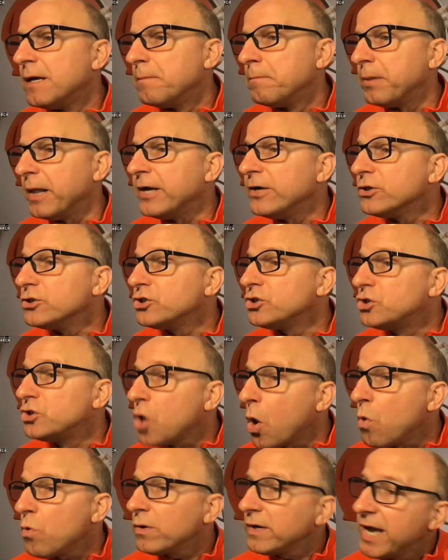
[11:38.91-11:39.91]
Players
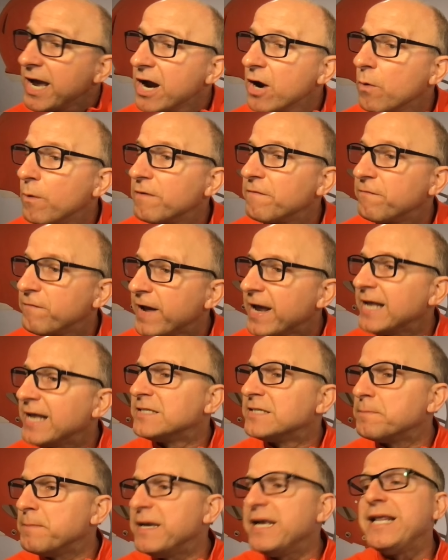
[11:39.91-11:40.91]
don't care what
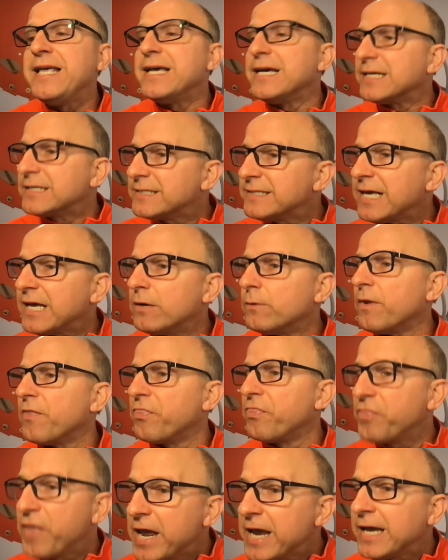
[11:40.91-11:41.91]
fans, media, etc.
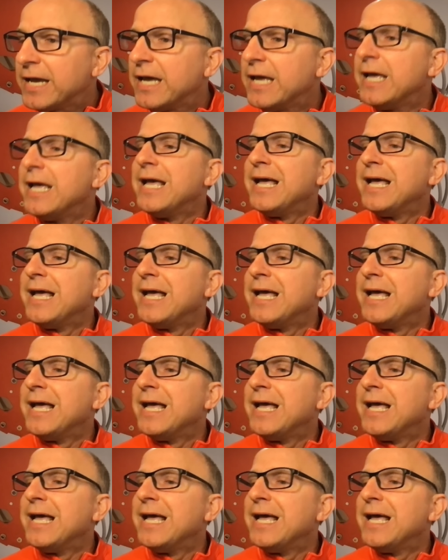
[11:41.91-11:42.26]
think.